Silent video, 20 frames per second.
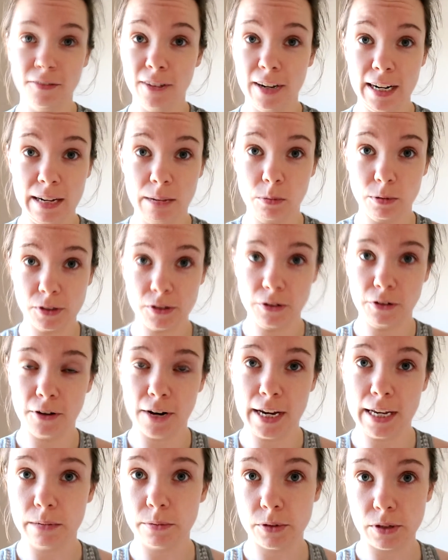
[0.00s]
really wasn't
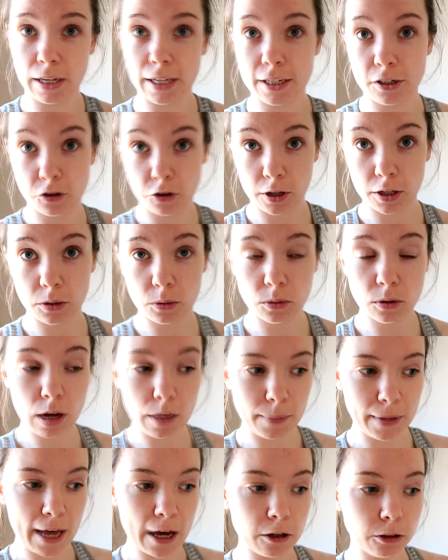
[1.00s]
great. It was like a trickle
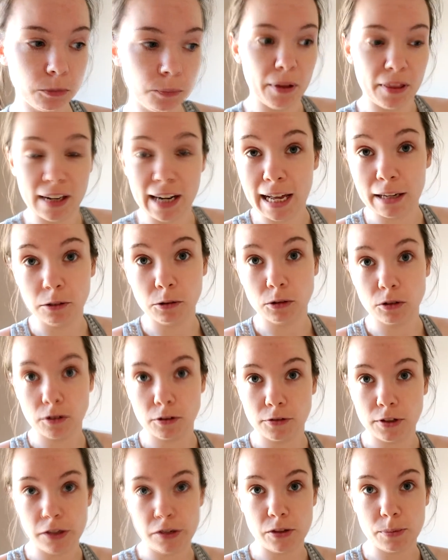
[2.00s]
coming out, but the landlord
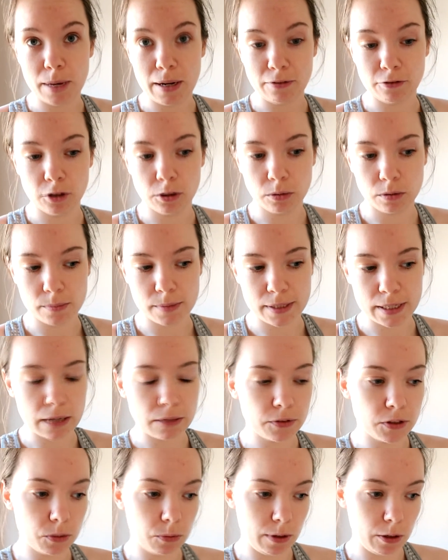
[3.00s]
refused to pay for it all
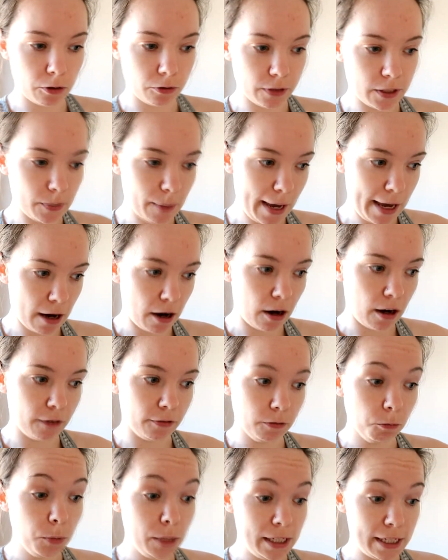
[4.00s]
themselves, so we offered to pay
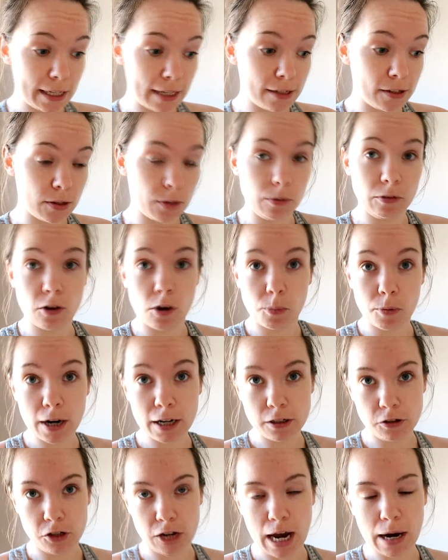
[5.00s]
half and we did. So we've got a
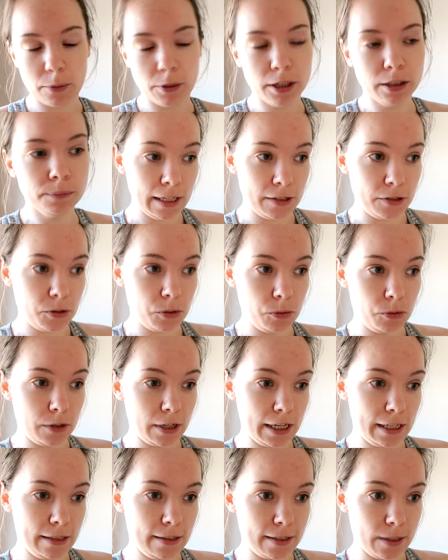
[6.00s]
brand new shower installed
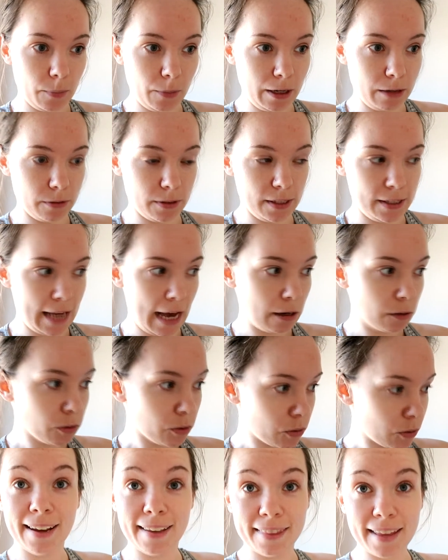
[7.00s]
in someone else's
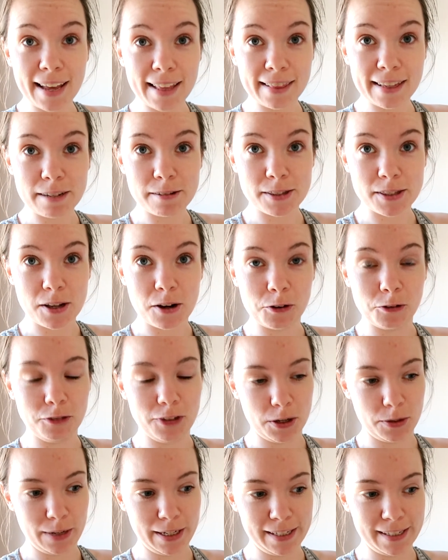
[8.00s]
house. And then there was the whole
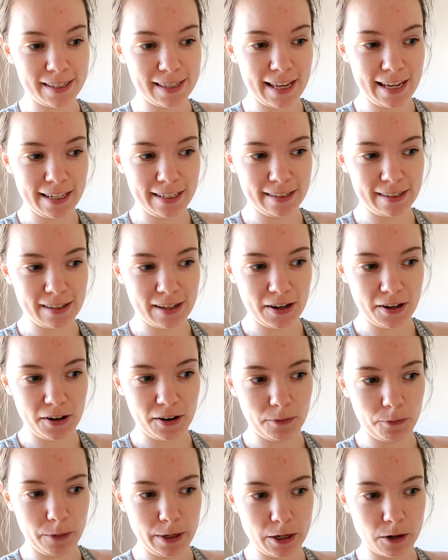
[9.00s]
viewings thing.
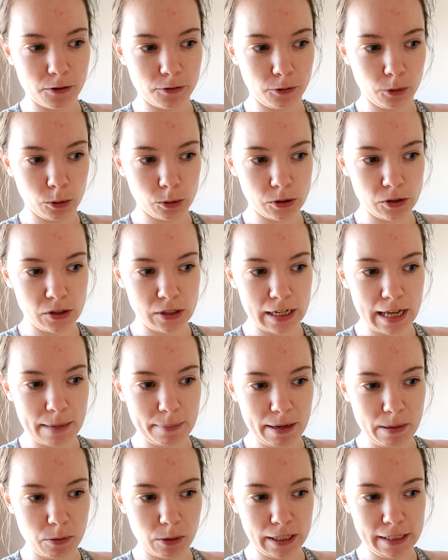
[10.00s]
So we got forced to
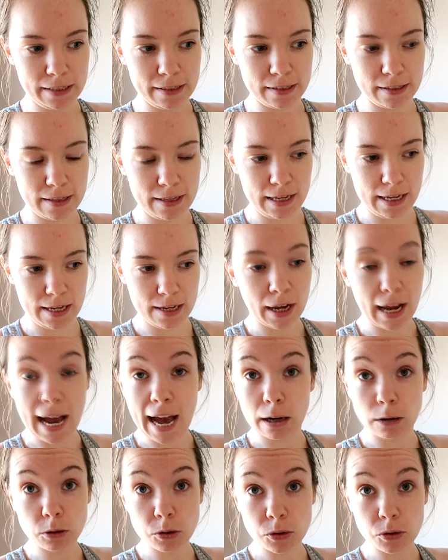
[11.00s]
let people into the
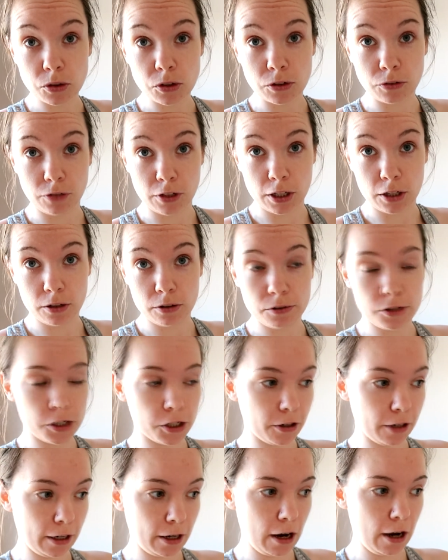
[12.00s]
house to view
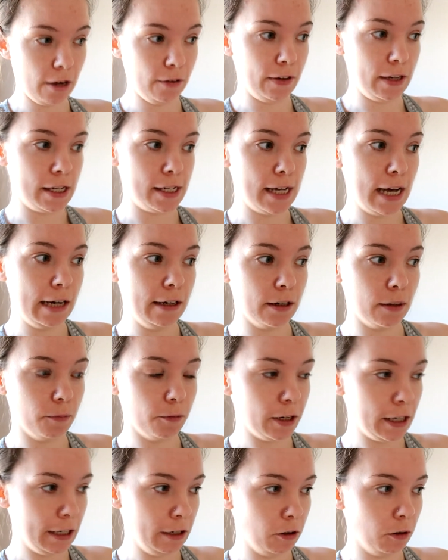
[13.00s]
during COVID, and
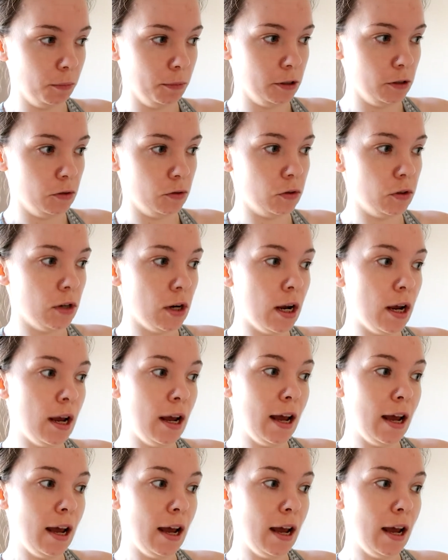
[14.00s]
I'm really not amused,